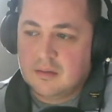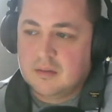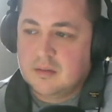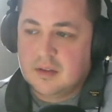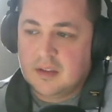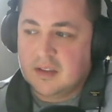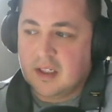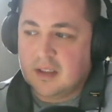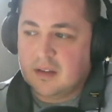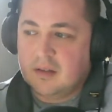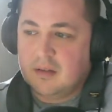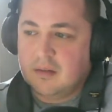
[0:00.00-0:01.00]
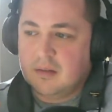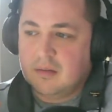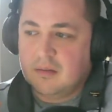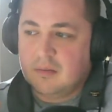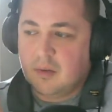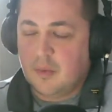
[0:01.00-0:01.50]
He
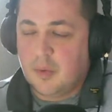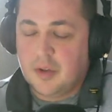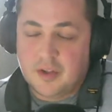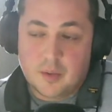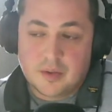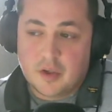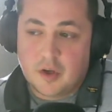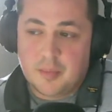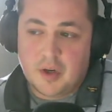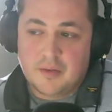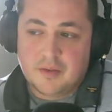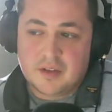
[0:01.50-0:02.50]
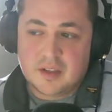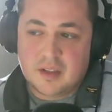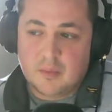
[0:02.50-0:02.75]
won the U.S. Open, obviously.